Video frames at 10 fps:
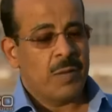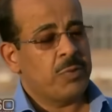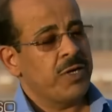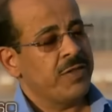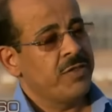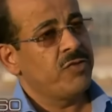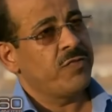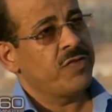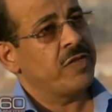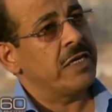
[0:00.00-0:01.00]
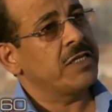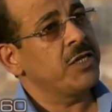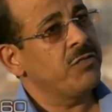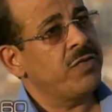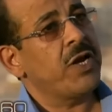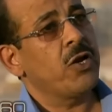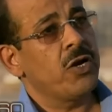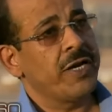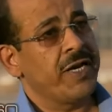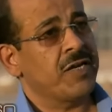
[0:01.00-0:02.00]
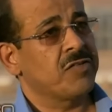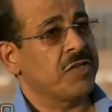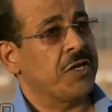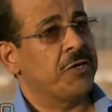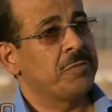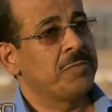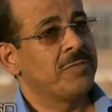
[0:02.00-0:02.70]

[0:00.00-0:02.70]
operate this facility very early next year.